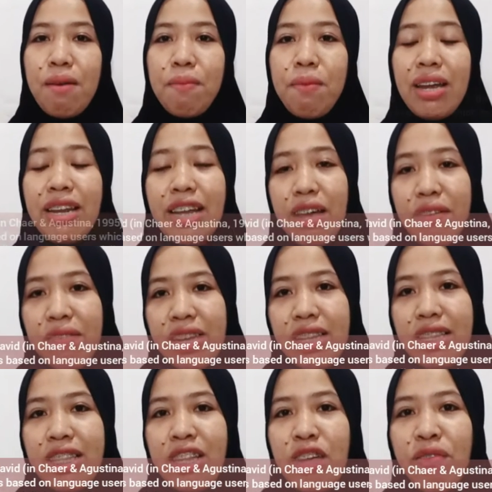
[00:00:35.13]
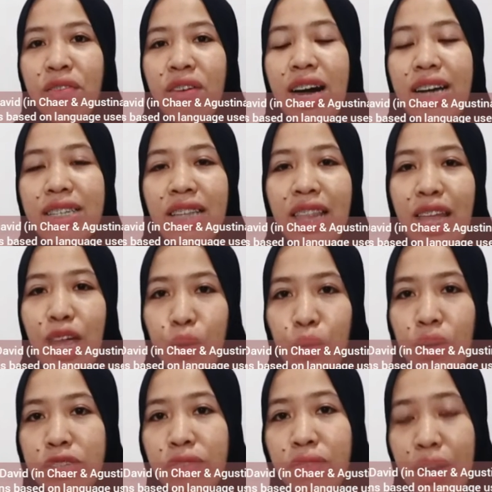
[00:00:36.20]
McDavid divides
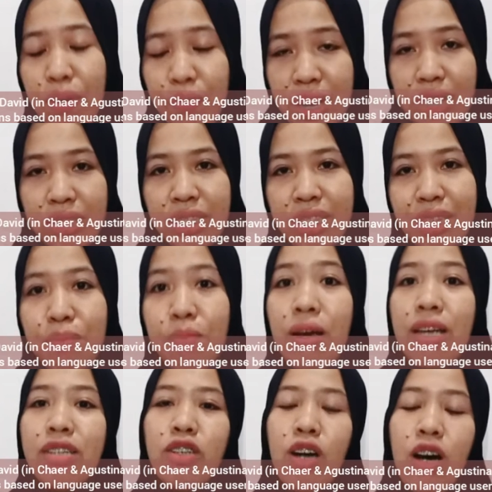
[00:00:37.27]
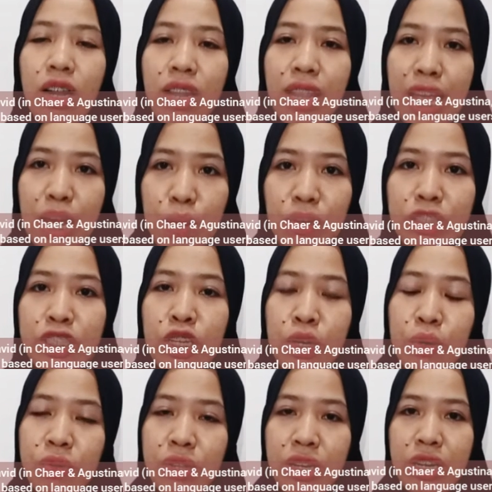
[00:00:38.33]
language variation based on language
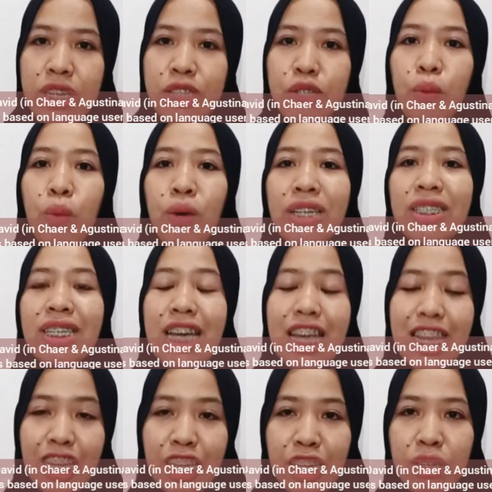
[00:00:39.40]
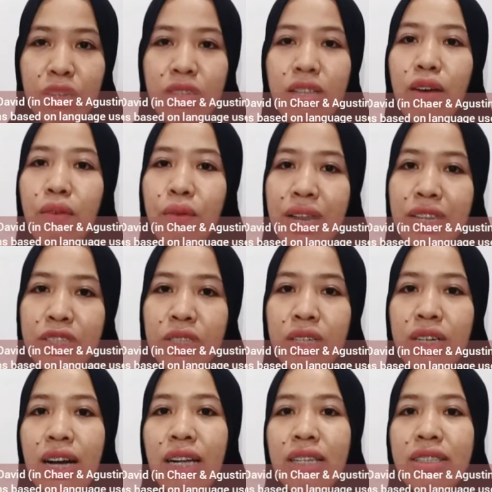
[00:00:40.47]
users, which include
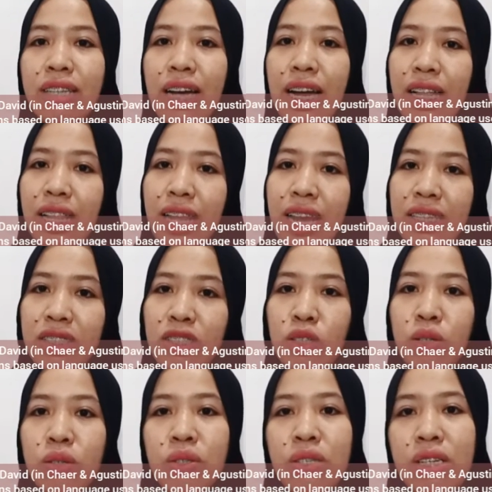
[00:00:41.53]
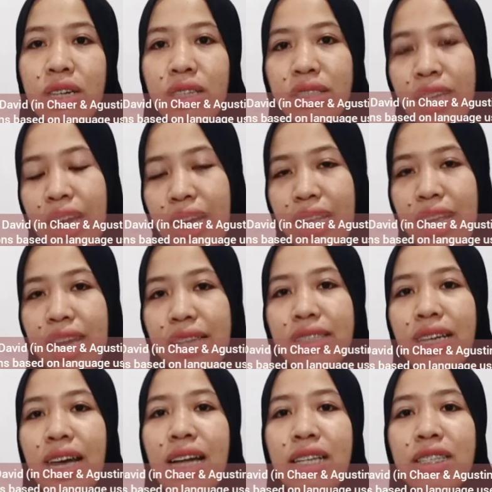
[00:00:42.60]
regional dialects, social dialects,
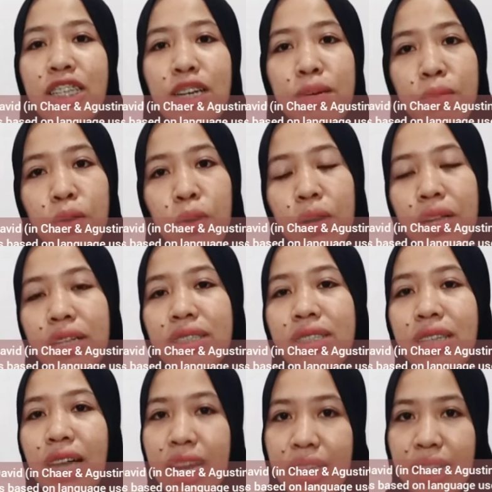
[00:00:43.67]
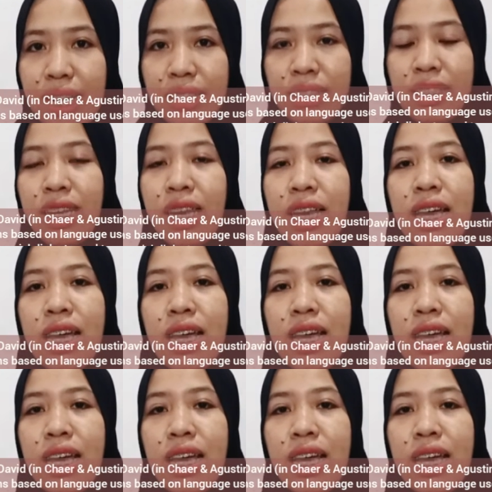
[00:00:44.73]
and several dialects.